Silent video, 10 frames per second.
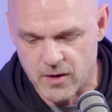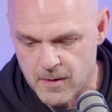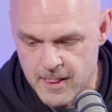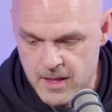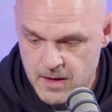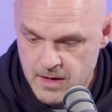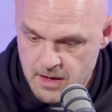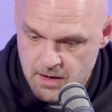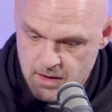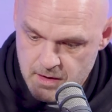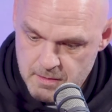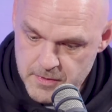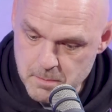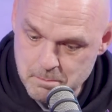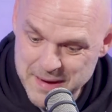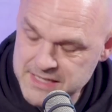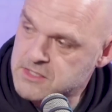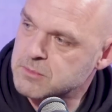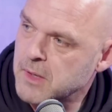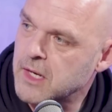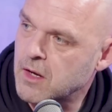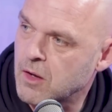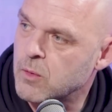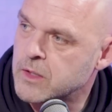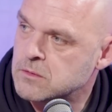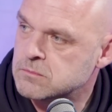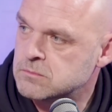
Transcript: Go for it. The best Michael Owen.